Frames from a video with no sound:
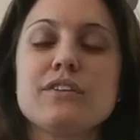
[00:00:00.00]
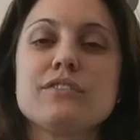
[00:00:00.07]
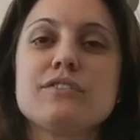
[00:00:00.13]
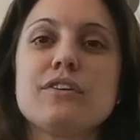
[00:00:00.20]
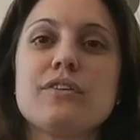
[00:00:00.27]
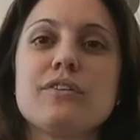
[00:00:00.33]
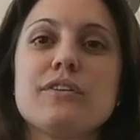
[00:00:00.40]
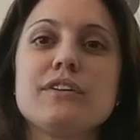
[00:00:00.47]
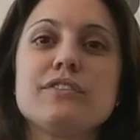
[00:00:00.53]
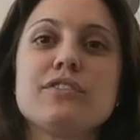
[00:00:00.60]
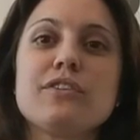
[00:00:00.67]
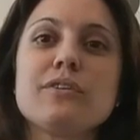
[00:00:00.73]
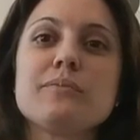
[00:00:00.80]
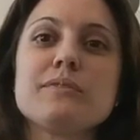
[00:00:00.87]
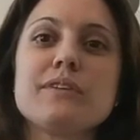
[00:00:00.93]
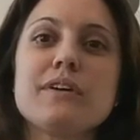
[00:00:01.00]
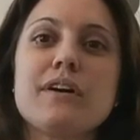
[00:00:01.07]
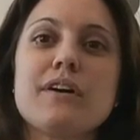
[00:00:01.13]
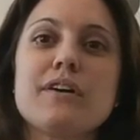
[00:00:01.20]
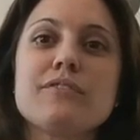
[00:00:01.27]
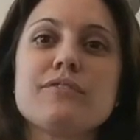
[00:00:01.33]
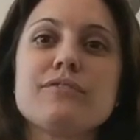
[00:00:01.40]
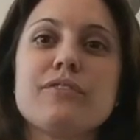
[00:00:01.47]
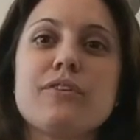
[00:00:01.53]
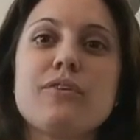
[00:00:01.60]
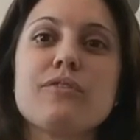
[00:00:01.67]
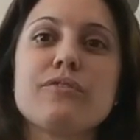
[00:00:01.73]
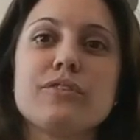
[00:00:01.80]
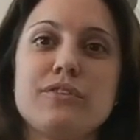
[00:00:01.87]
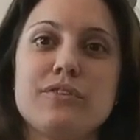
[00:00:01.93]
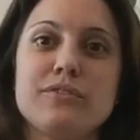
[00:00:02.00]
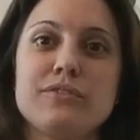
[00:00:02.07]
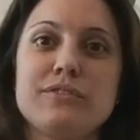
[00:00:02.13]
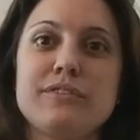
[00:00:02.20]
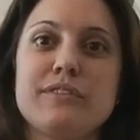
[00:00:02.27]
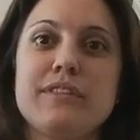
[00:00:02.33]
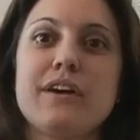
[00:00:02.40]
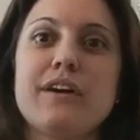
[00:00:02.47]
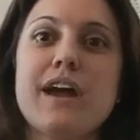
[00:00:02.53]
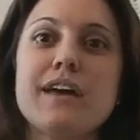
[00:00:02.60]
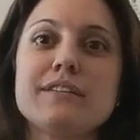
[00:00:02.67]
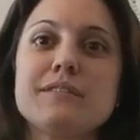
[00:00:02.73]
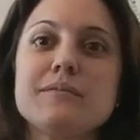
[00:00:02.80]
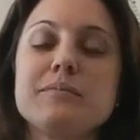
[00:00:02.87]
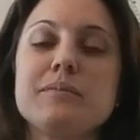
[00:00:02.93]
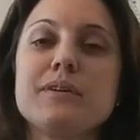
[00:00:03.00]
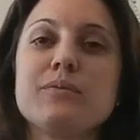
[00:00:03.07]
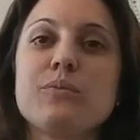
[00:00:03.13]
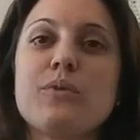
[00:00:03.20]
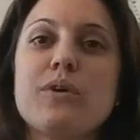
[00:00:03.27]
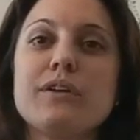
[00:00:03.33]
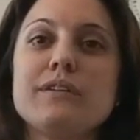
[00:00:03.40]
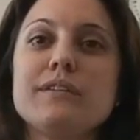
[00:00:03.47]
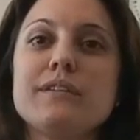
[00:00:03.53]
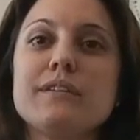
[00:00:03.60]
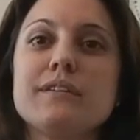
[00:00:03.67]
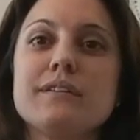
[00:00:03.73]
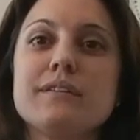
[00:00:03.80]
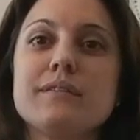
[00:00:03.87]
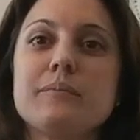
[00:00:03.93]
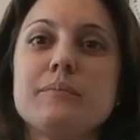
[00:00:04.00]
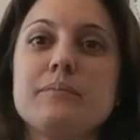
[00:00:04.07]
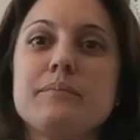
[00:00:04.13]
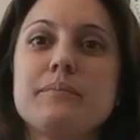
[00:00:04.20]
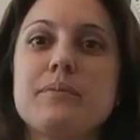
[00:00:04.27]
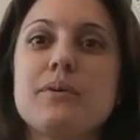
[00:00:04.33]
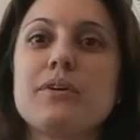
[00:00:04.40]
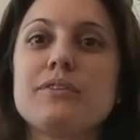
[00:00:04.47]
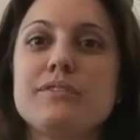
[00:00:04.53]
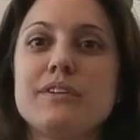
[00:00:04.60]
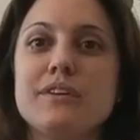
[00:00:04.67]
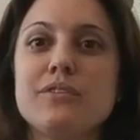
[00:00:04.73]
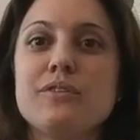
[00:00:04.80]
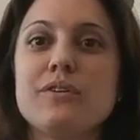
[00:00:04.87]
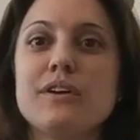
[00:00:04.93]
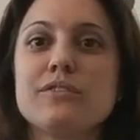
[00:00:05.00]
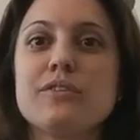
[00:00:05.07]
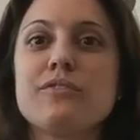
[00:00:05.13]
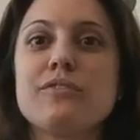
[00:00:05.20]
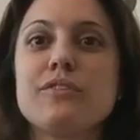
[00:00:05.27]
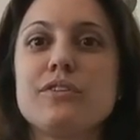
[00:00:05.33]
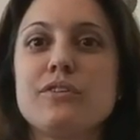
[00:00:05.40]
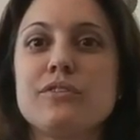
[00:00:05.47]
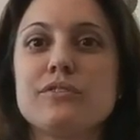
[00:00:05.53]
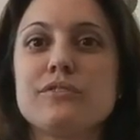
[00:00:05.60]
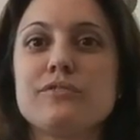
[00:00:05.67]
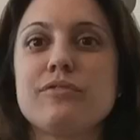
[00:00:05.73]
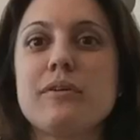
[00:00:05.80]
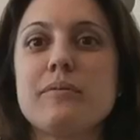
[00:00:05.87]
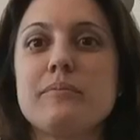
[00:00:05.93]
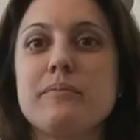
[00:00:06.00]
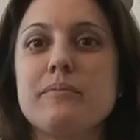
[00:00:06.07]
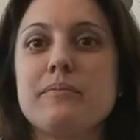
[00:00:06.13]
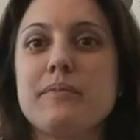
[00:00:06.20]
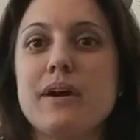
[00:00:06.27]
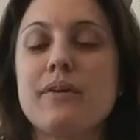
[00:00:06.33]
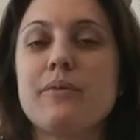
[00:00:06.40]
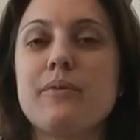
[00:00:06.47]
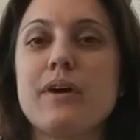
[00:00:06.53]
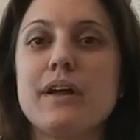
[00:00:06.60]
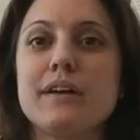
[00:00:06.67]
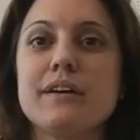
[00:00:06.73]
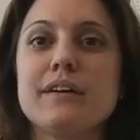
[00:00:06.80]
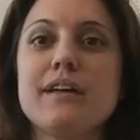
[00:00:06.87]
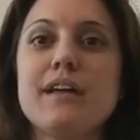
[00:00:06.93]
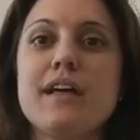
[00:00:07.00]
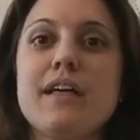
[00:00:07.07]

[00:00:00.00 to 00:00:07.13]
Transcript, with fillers: So in terms of overdose, there hasn't been one person who has overdosed from marijuana.